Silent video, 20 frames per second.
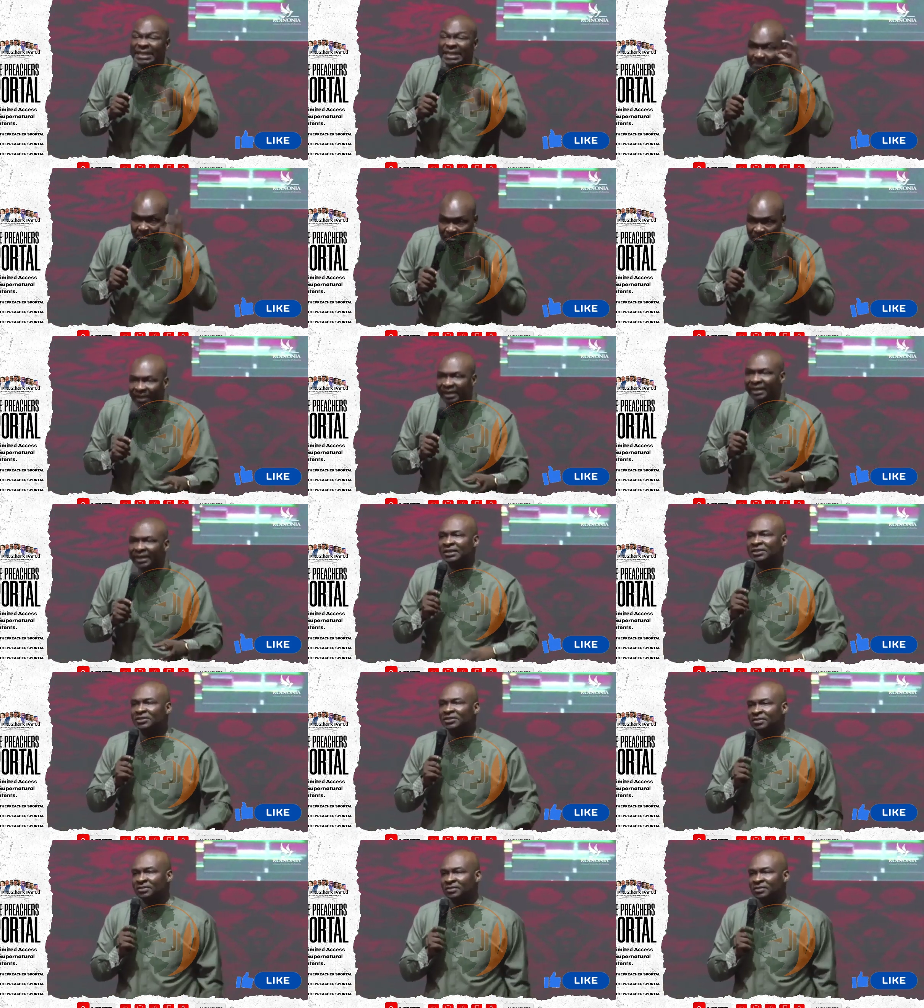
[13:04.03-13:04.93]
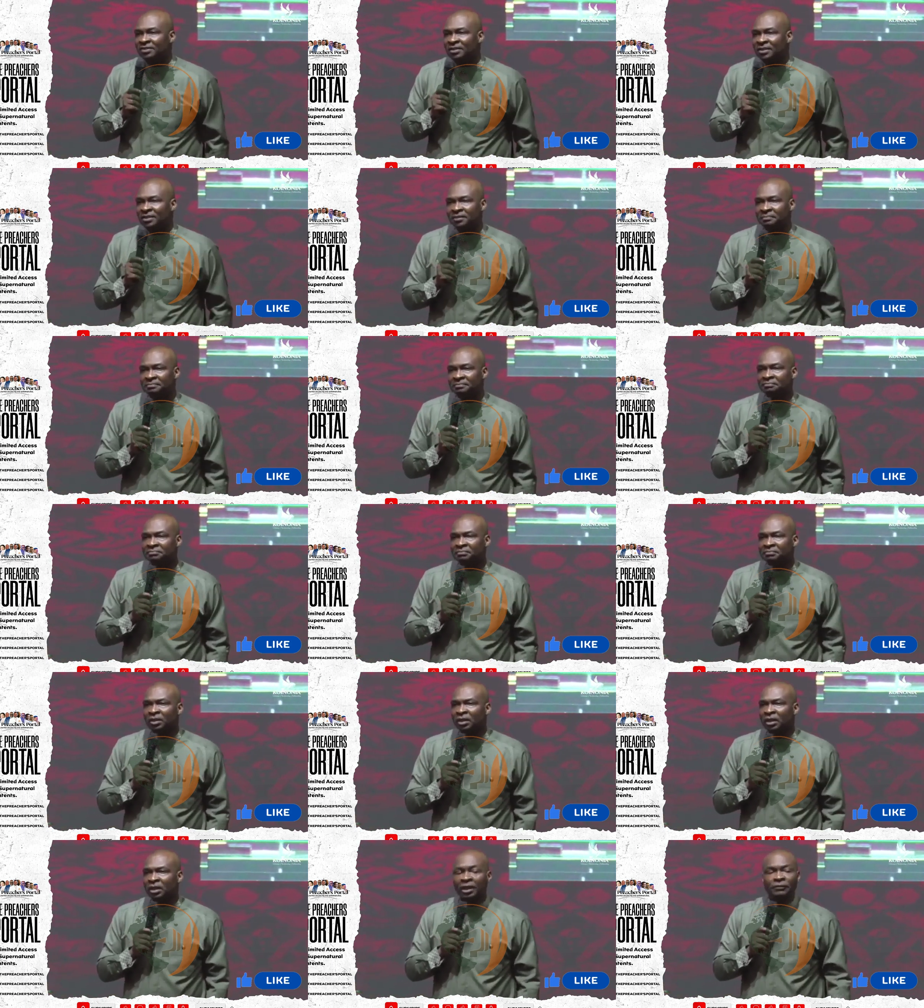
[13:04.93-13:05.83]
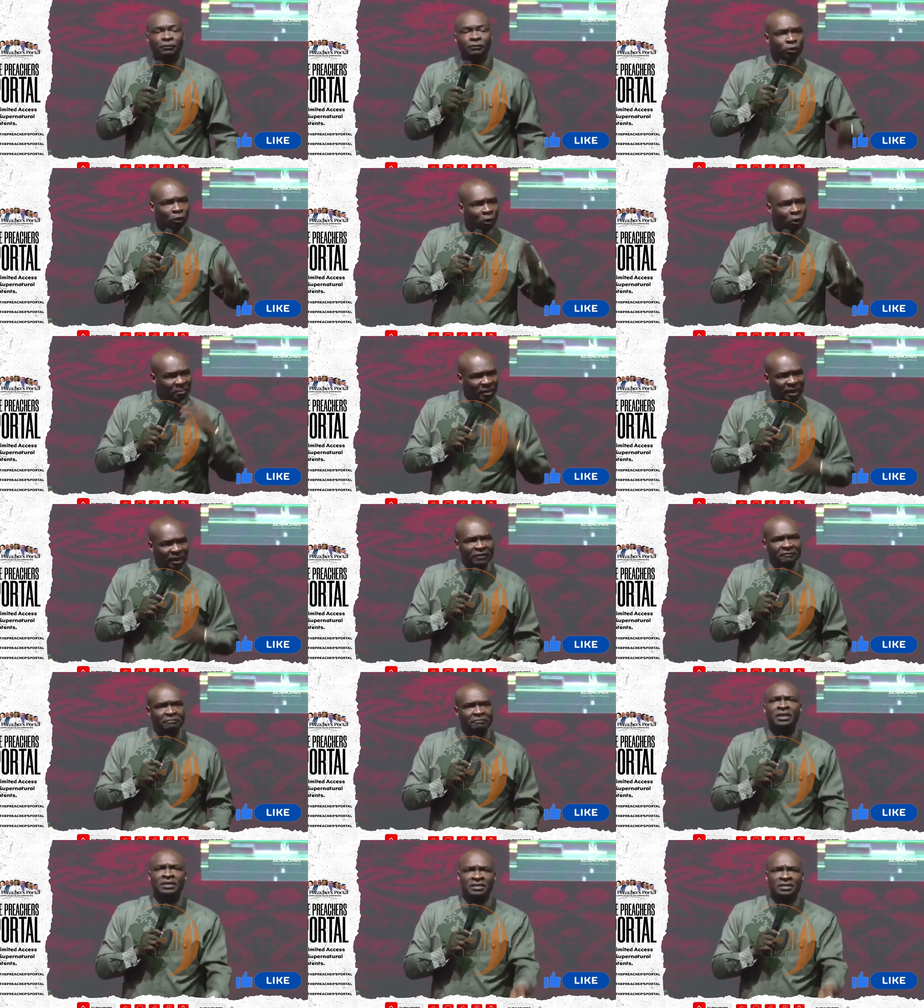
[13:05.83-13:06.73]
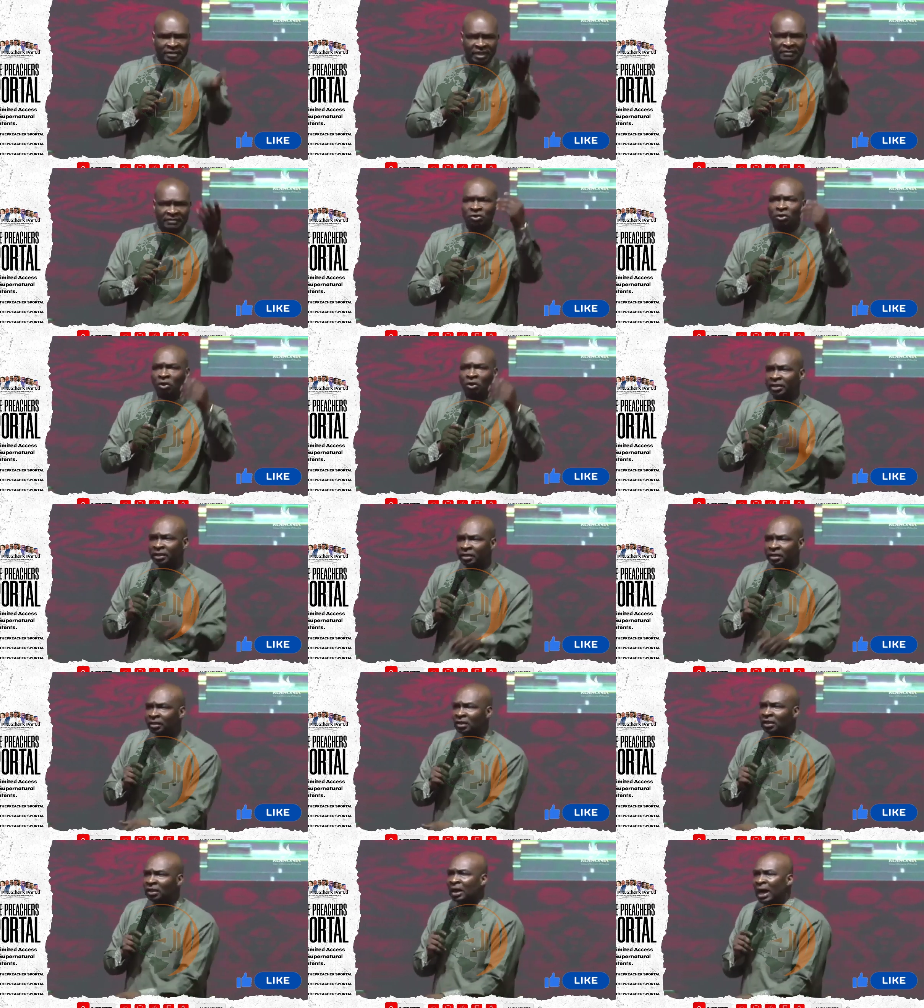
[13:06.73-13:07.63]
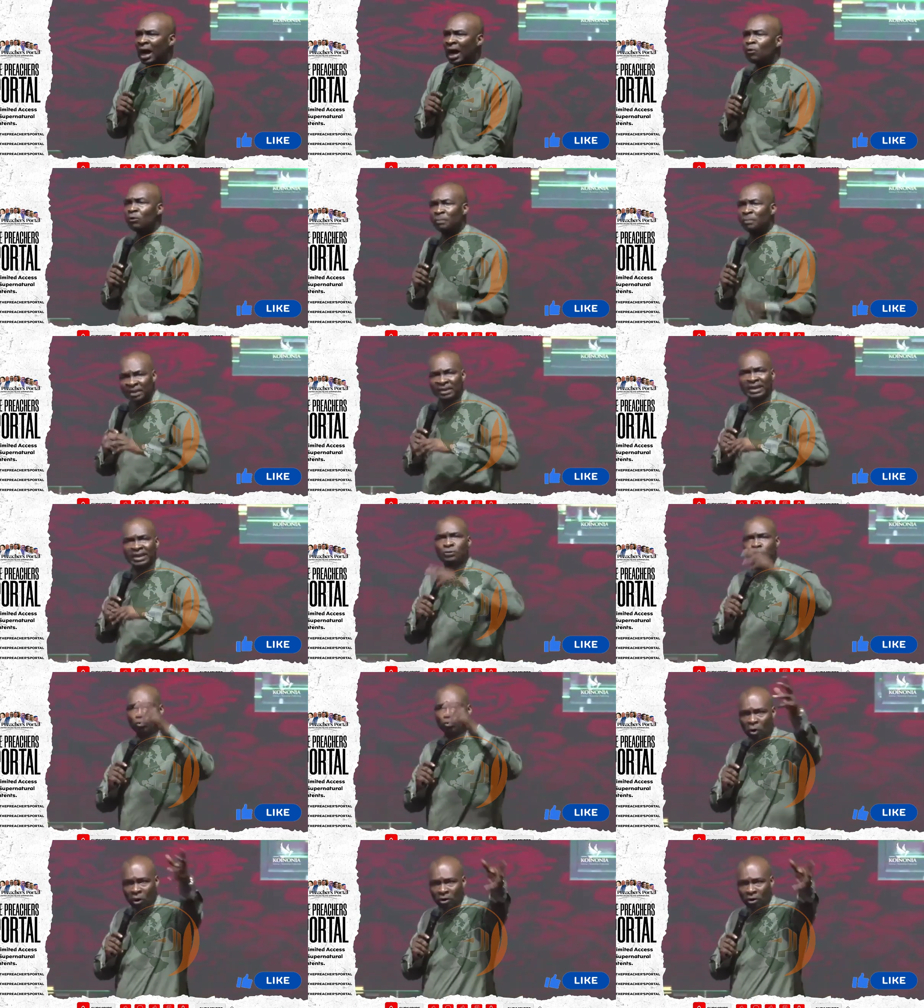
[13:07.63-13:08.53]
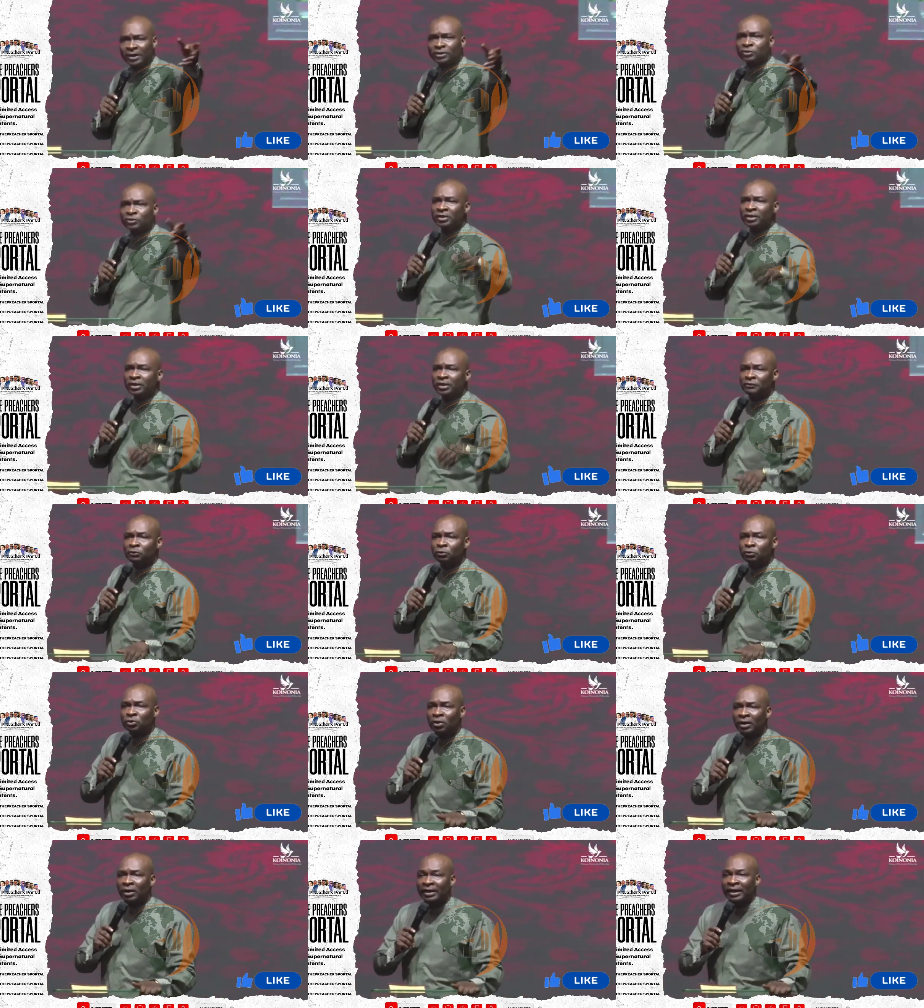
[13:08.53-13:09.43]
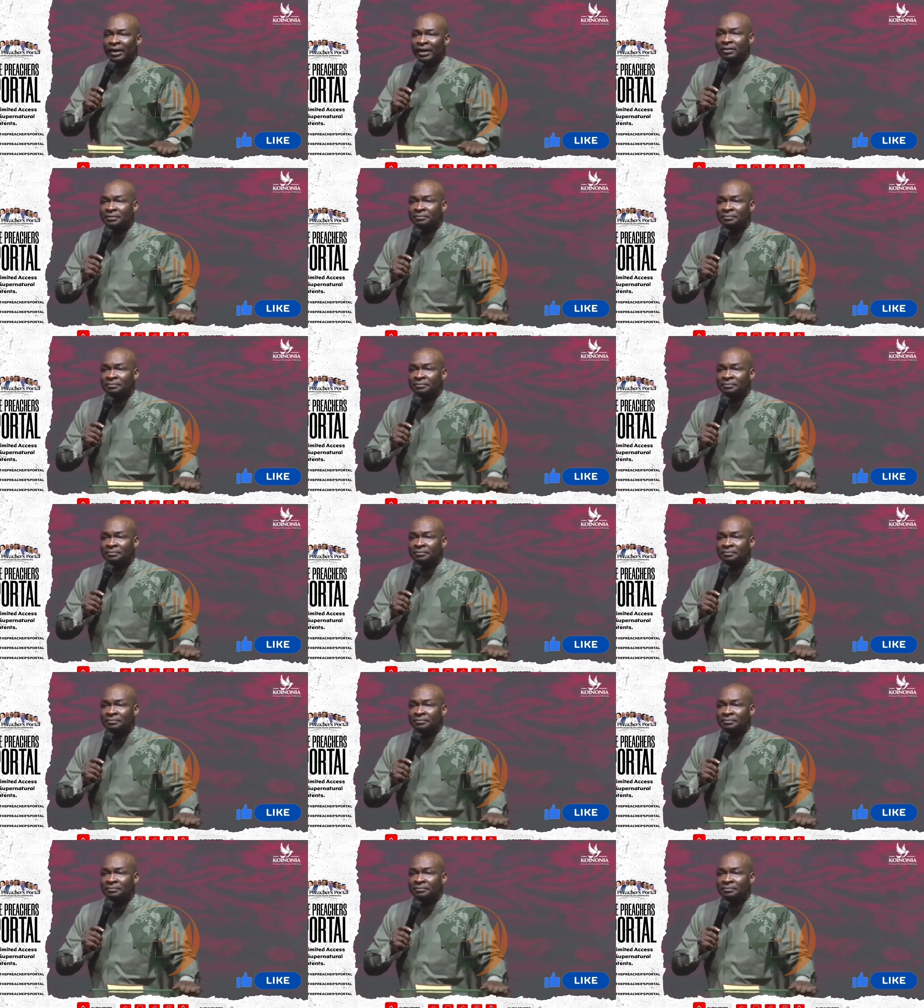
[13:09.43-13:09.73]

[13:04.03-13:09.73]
implications. If you don't believe me, save Johnny. I will be here to correct you in the future again.